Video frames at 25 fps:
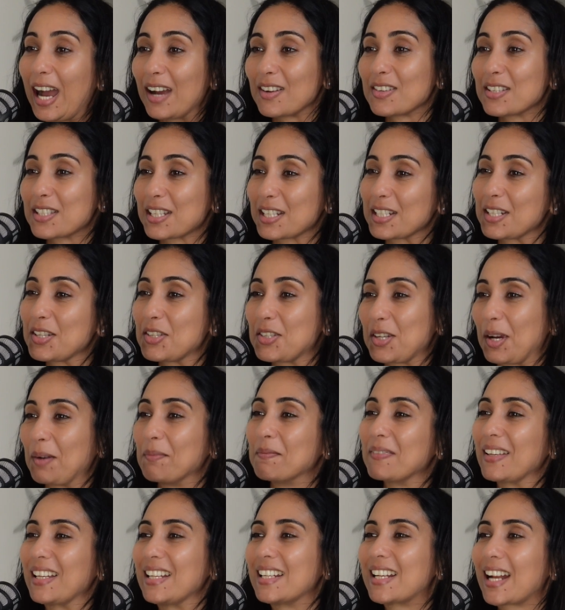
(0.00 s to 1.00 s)
I was just going to
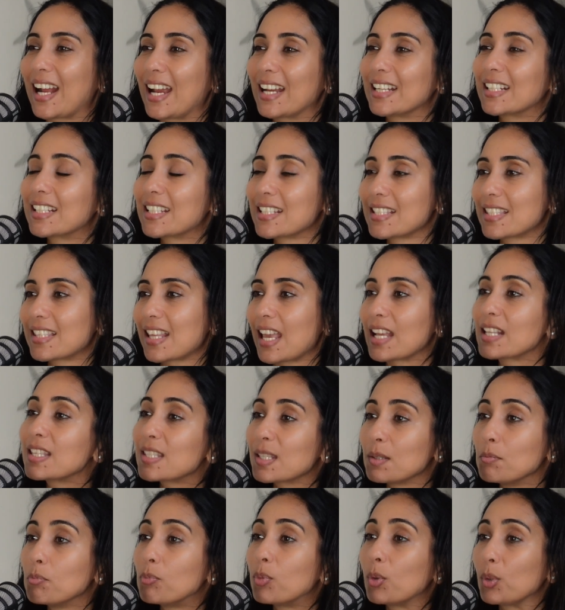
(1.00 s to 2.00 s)
jump in, right? Because that's
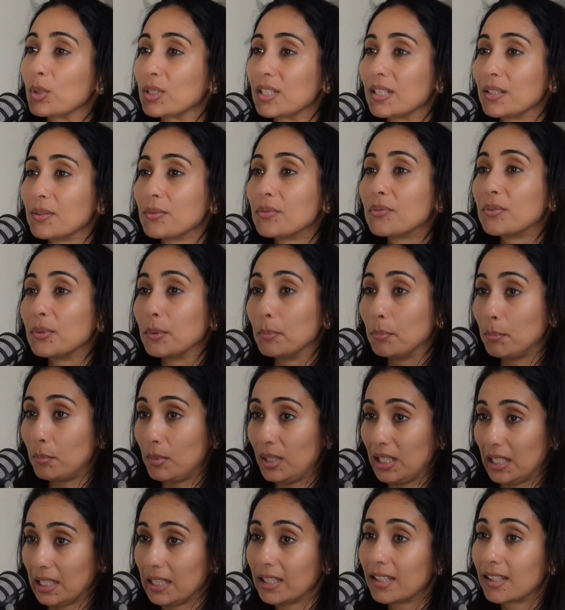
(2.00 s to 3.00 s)
important for
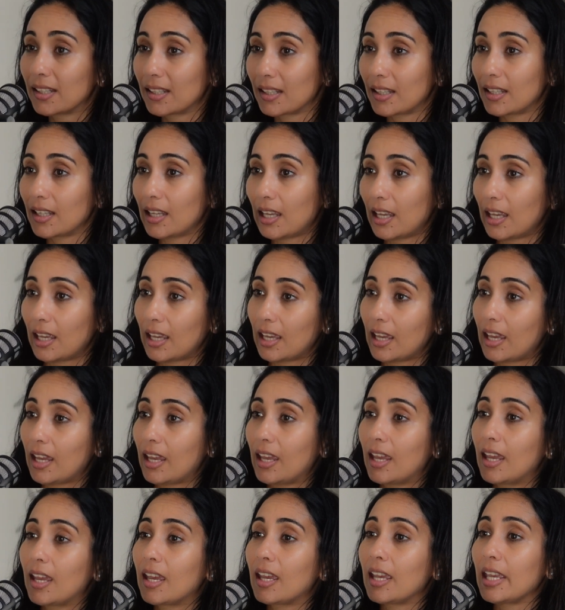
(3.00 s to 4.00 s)
me
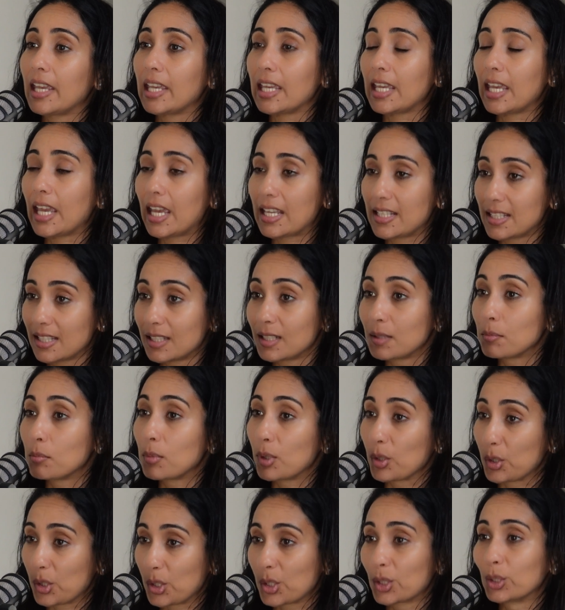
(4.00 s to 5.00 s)
as an
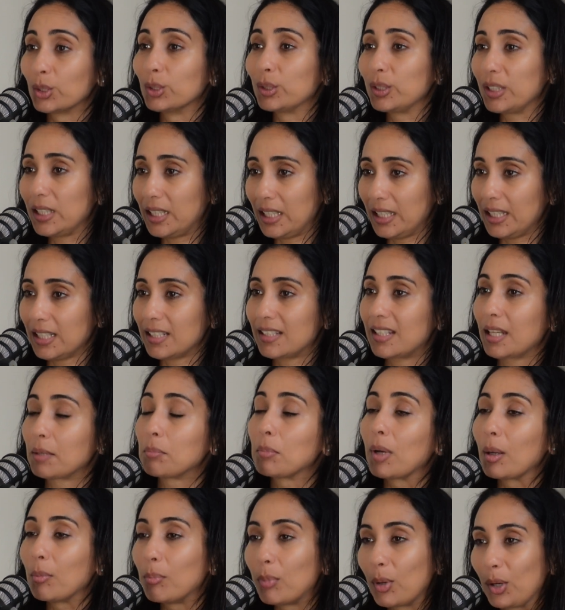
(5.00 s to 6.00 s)
emotional need, that
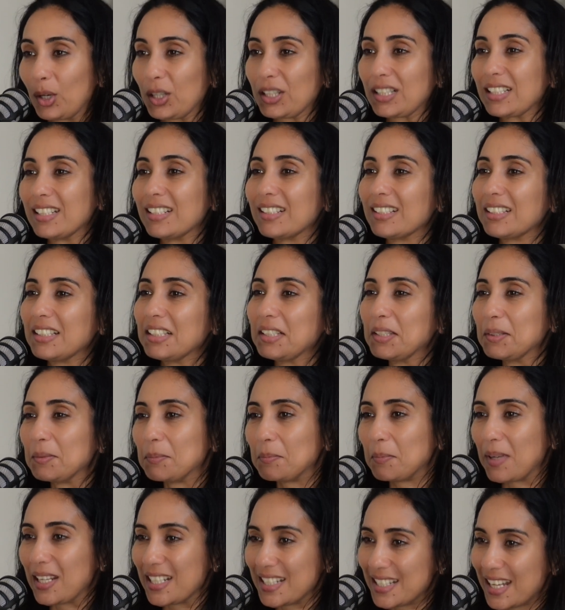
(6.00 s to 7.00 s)
my partner
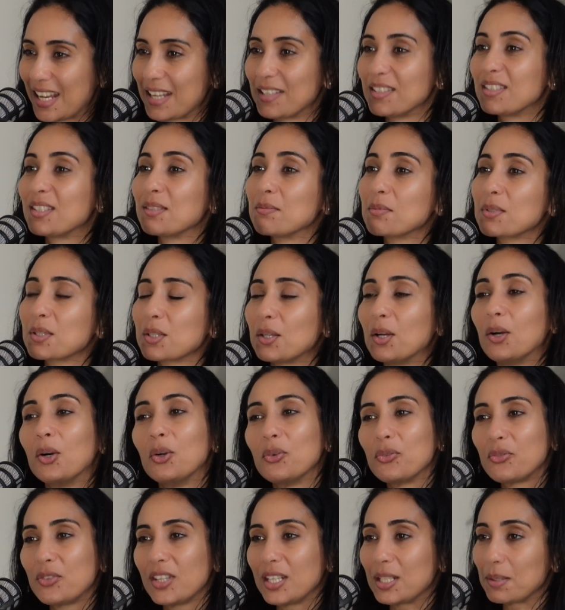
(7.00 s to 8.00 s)
maintains
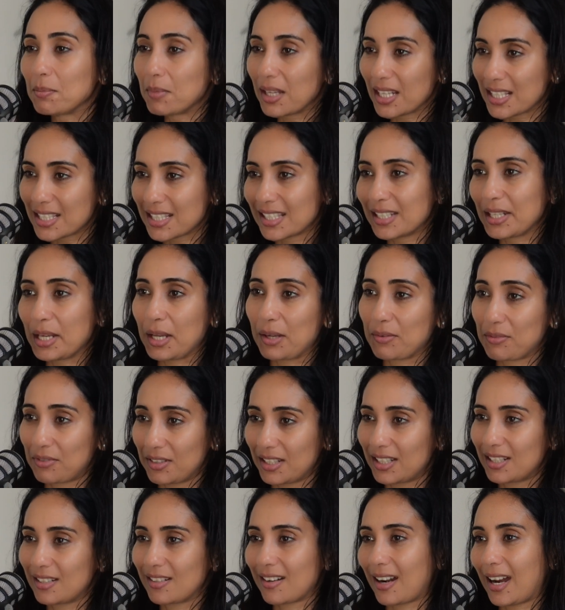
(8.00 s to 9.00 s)
himself, that he makes an
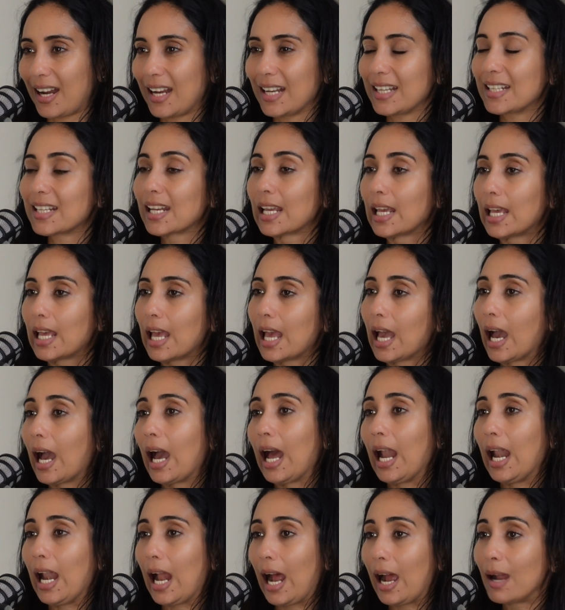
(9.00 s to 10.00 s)
effort, right?
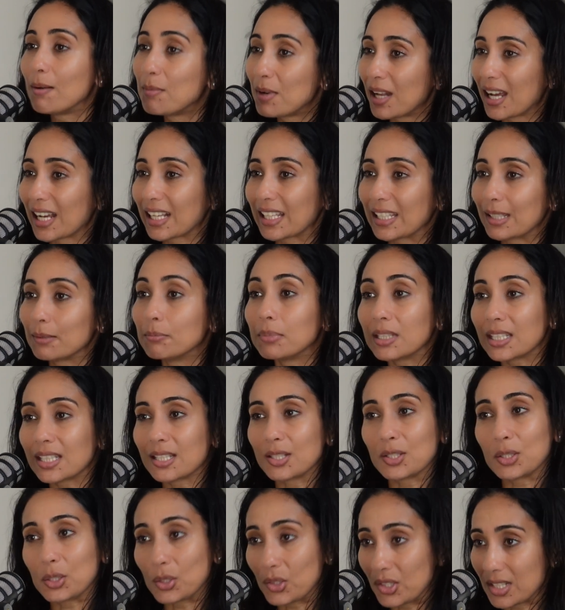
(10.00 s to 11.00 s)
I'm lucky
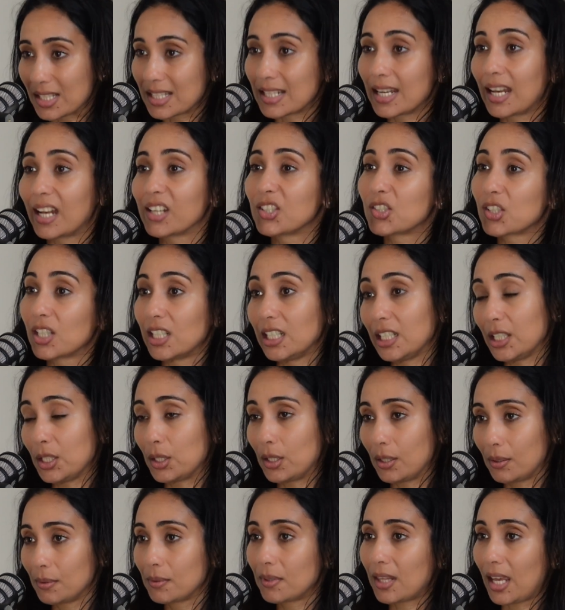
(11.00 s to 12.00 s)
because you just naturally
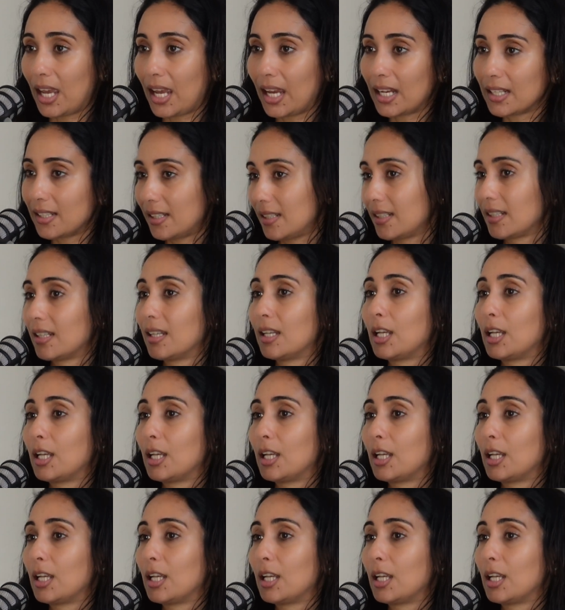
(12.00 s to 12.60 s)
do that.